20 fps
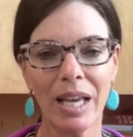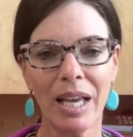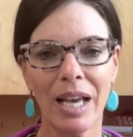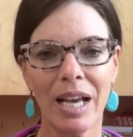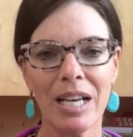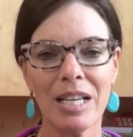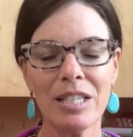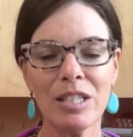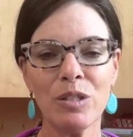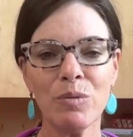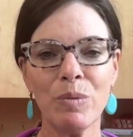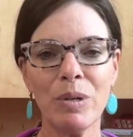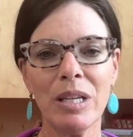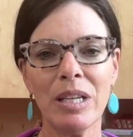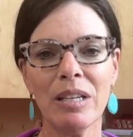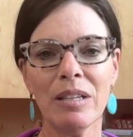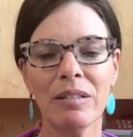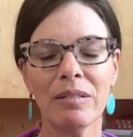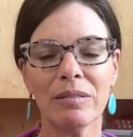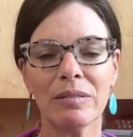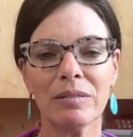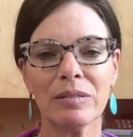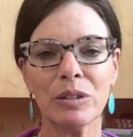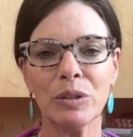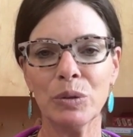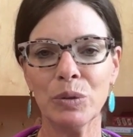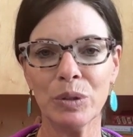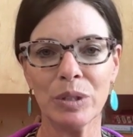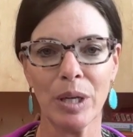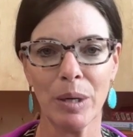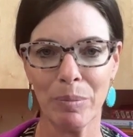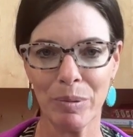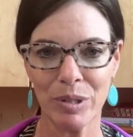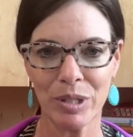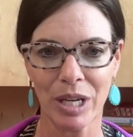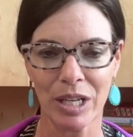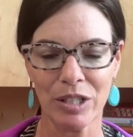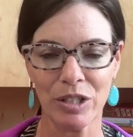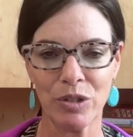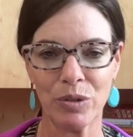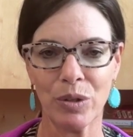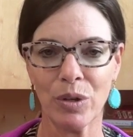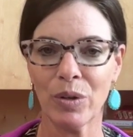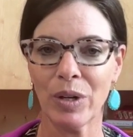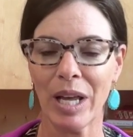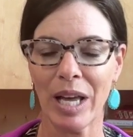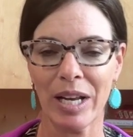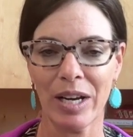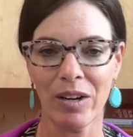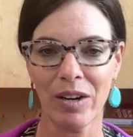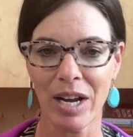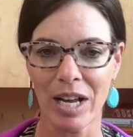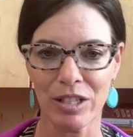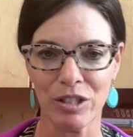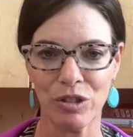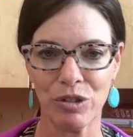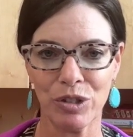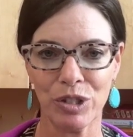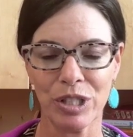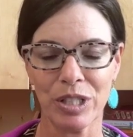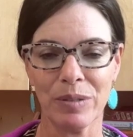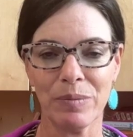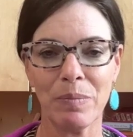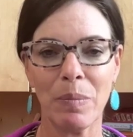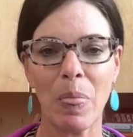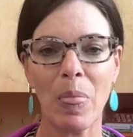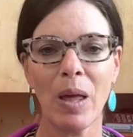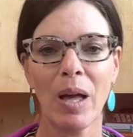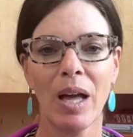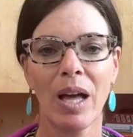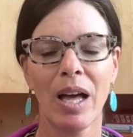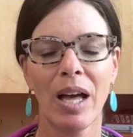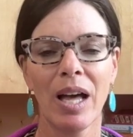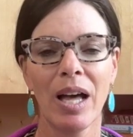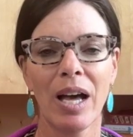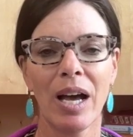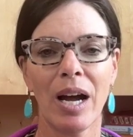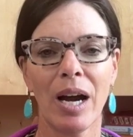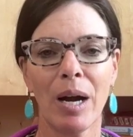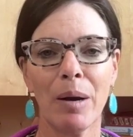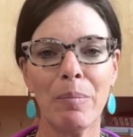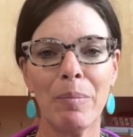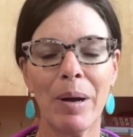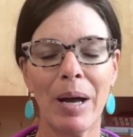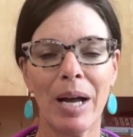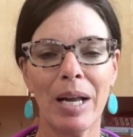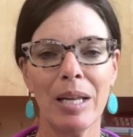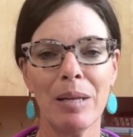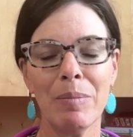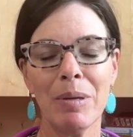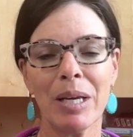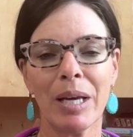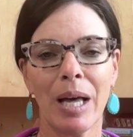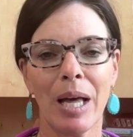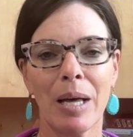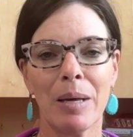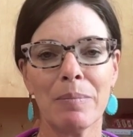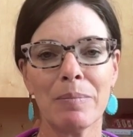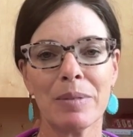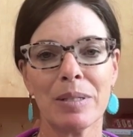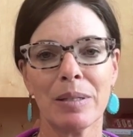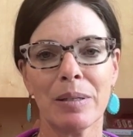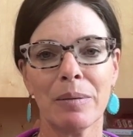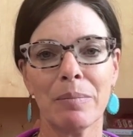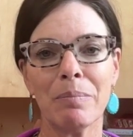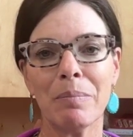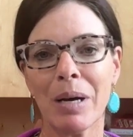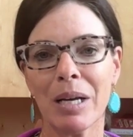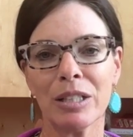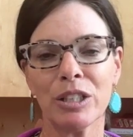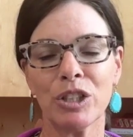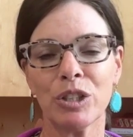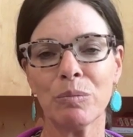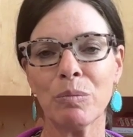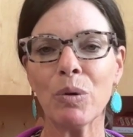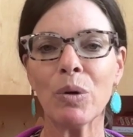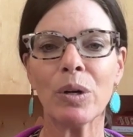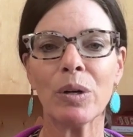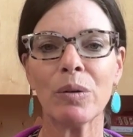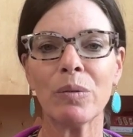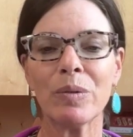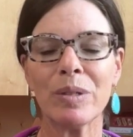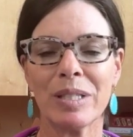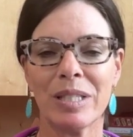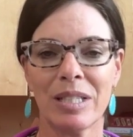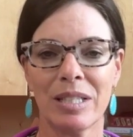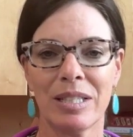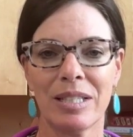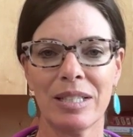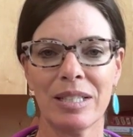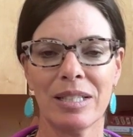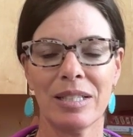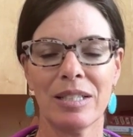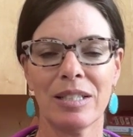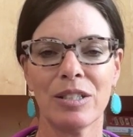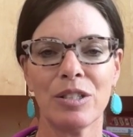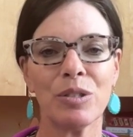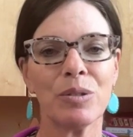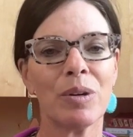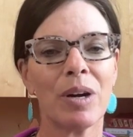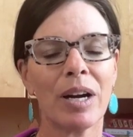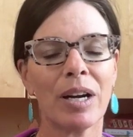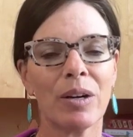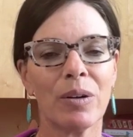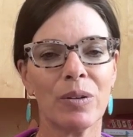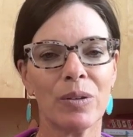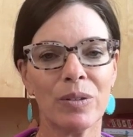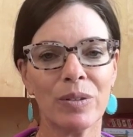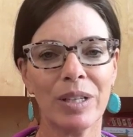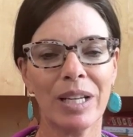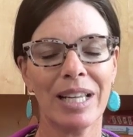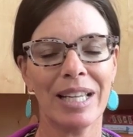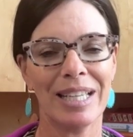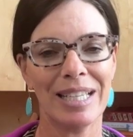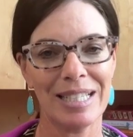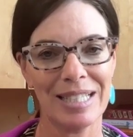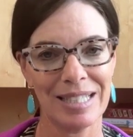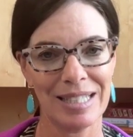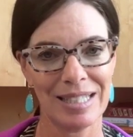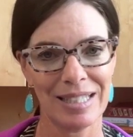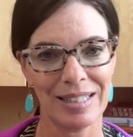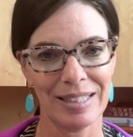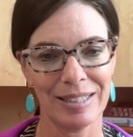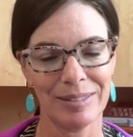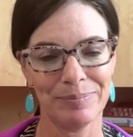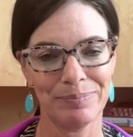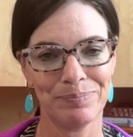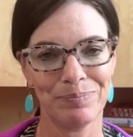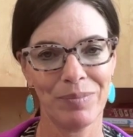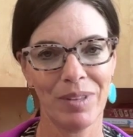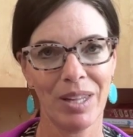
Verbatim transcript: as we lose our progesterone and our estrogen, our body becomes much more resistant to our own insulin.